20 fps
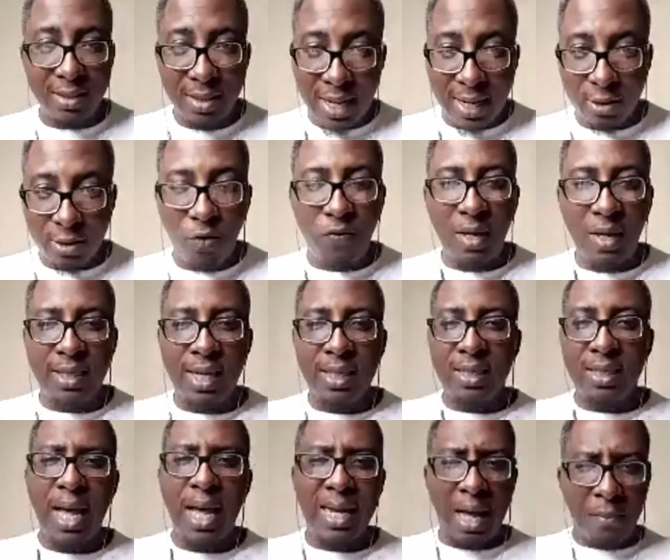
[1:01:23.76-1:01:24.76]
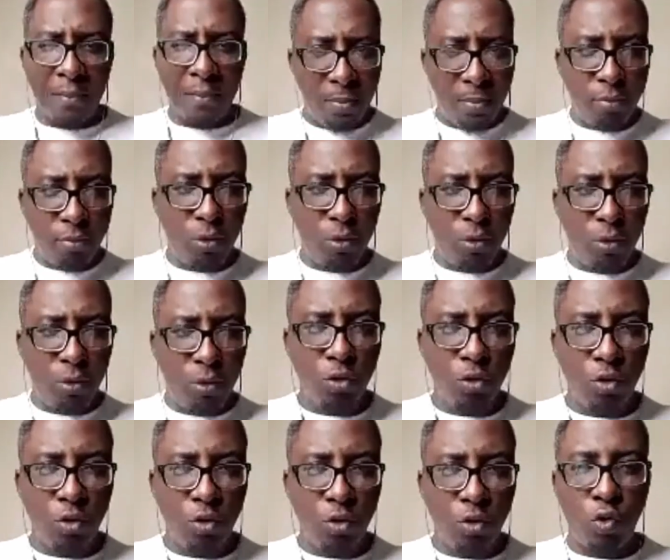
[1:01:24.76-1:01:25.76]
And stuff like that. And I'm
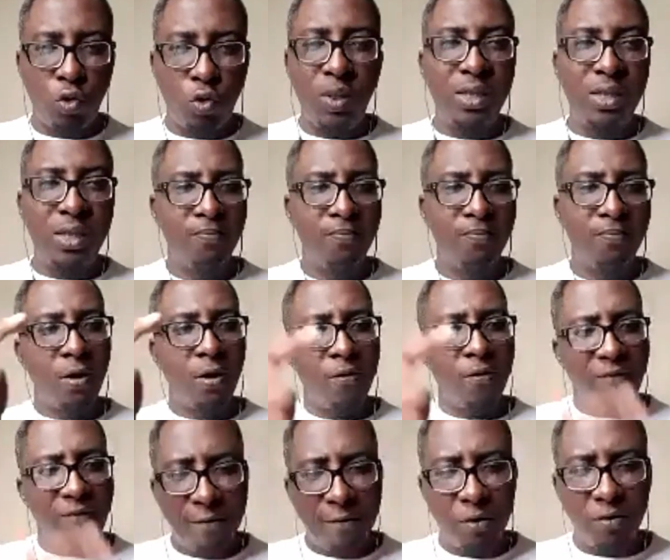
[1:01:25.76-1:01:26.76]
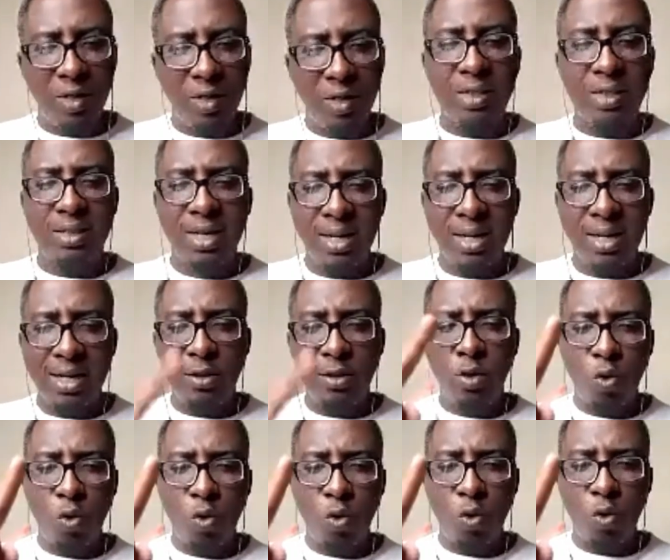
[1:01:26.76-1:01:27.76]
able to do it. 500
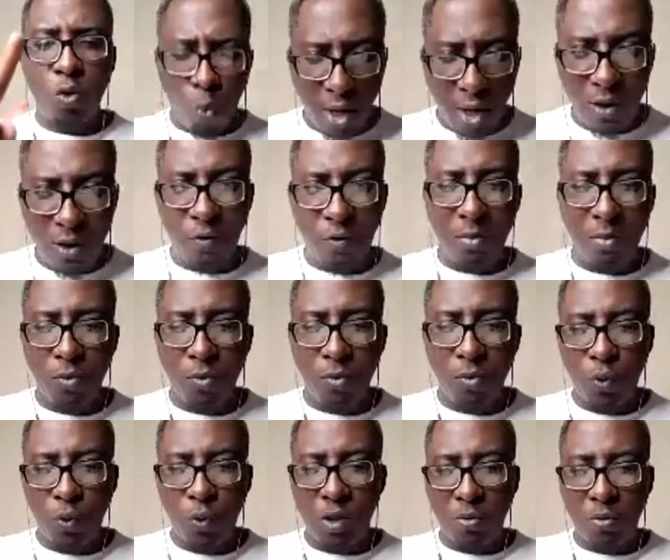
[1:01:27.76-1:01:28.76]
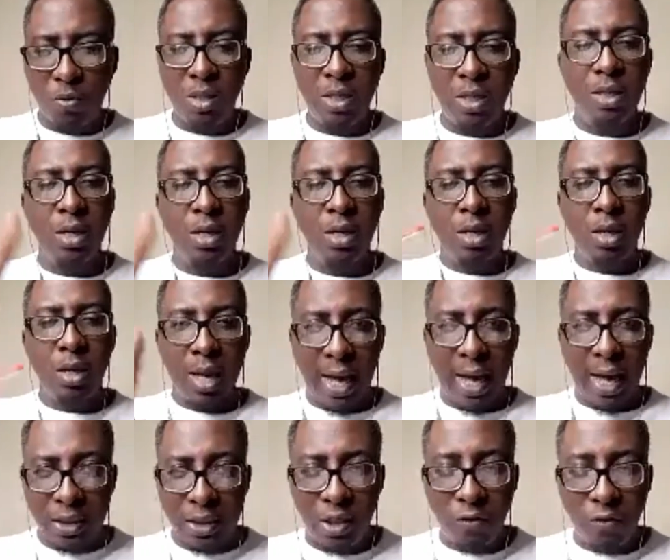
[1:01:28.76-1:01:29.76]
designers working with me,
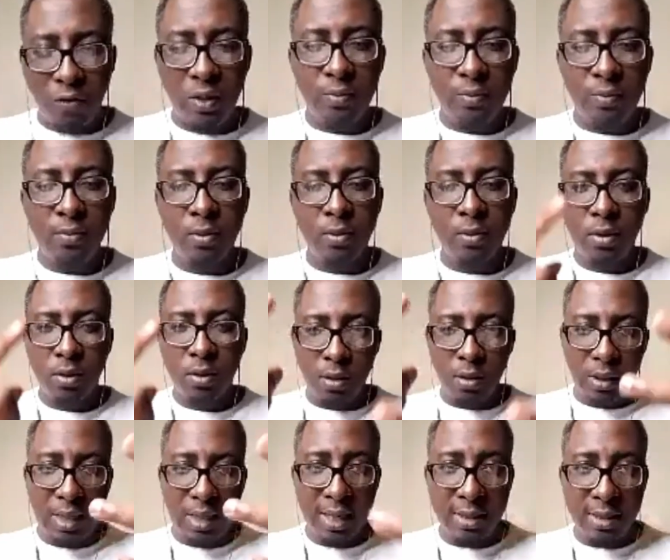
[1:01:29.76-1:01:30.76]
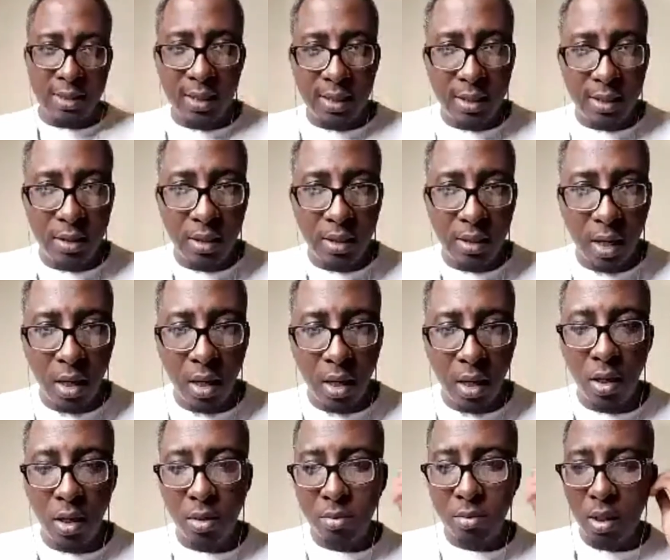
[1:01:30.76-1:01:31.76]
achieving, getting,
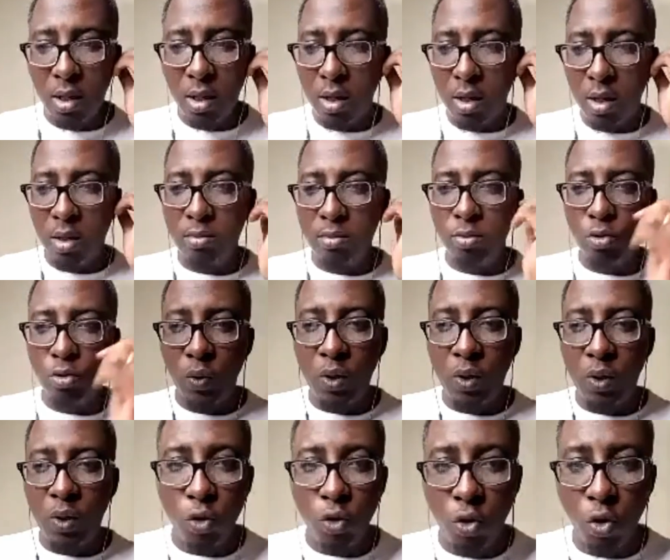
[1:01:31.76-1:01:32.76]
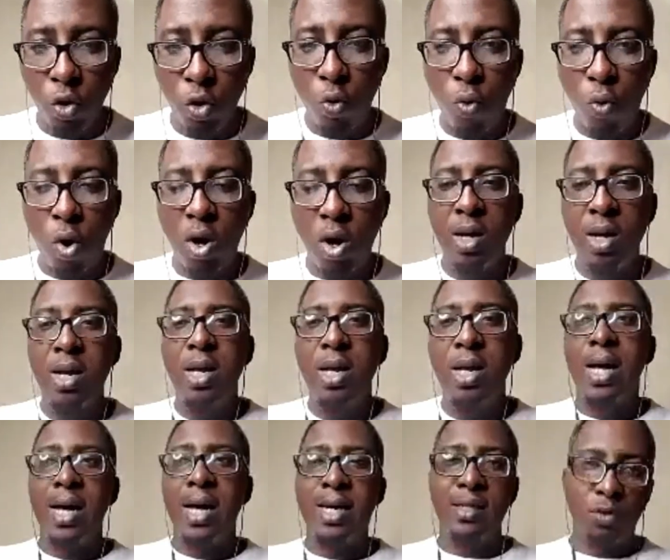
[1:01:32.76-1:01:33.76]
doing good logo work, and
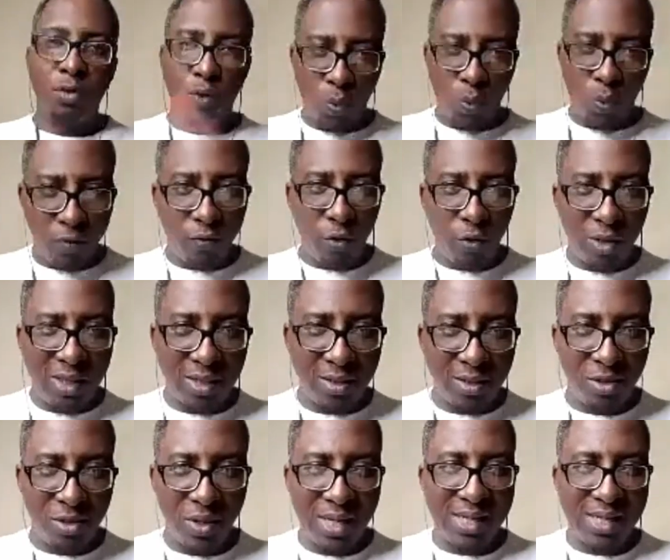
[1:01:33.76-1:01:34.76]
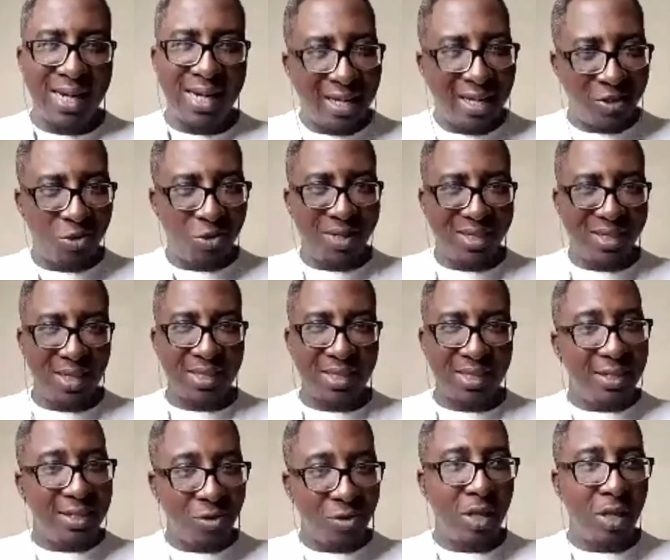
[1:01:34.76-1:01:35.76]
we've done it. You understand? That's success. That is
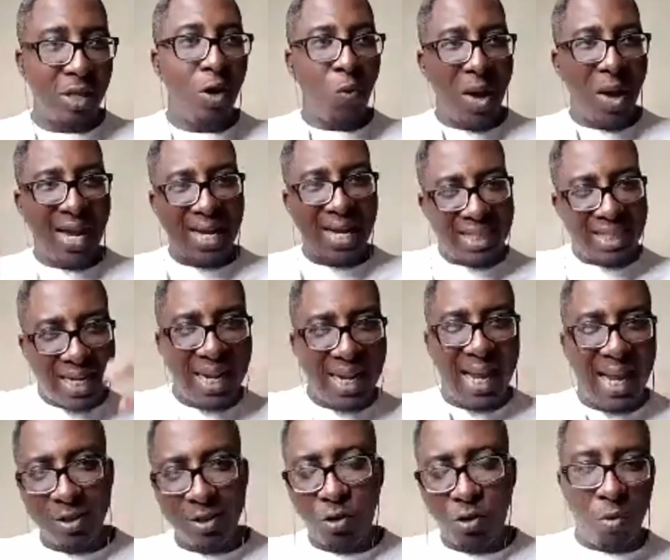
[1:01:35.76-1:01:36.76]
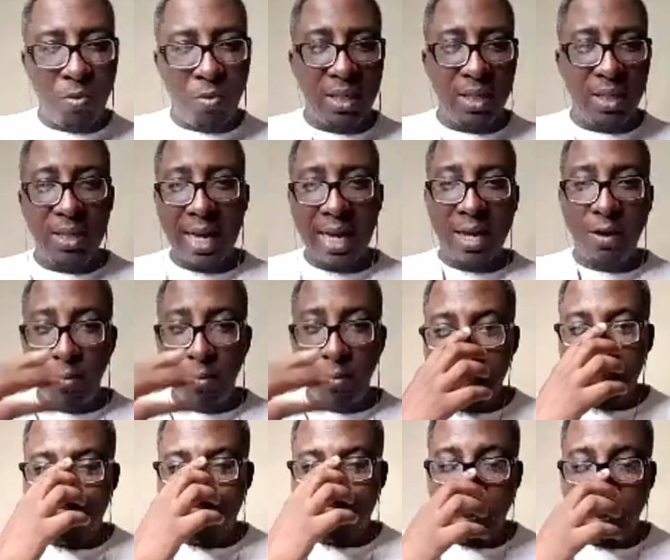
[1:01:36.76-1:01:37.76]
getting clients coming in and everybody's being
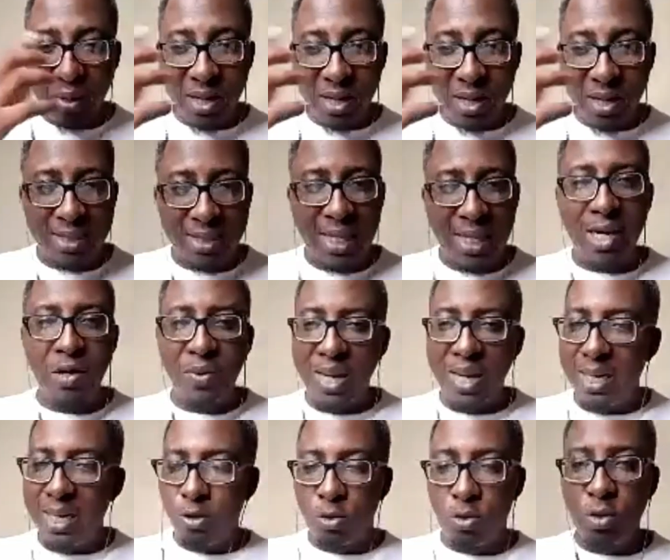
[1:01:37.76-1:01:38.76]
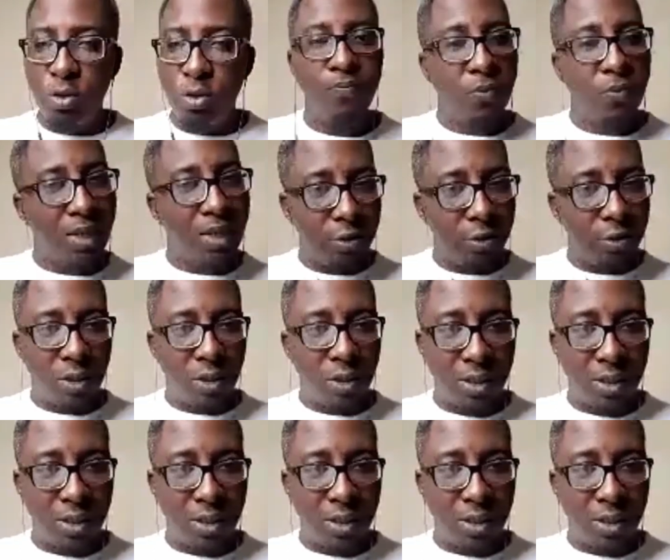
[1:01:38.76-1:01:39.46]
paid their salary and it's good. That's success.